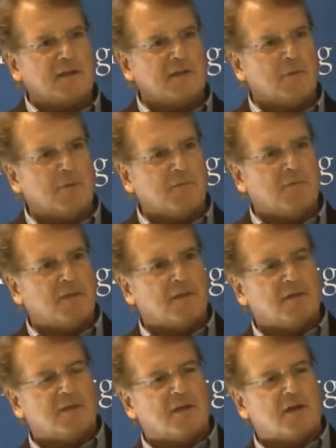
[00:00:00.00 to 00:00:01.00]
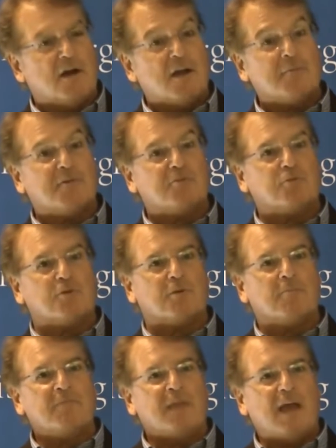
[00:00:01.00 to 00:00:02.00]
The economists were
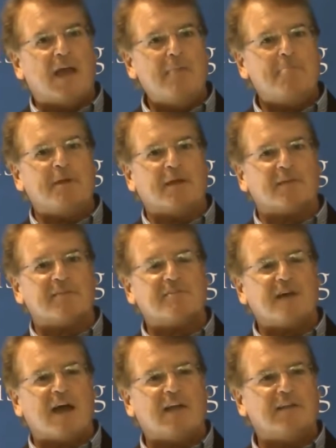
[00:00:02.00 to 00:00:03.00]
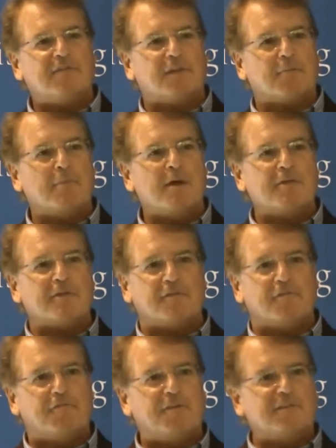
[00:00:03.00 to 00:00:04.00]
aping the scientific method
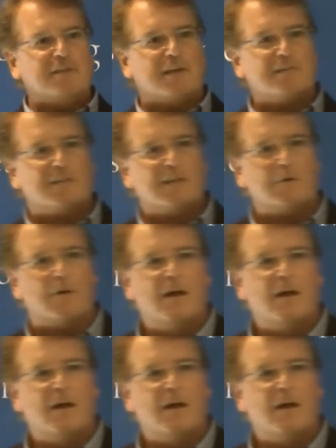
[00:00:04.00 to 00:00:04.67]
of physics, and they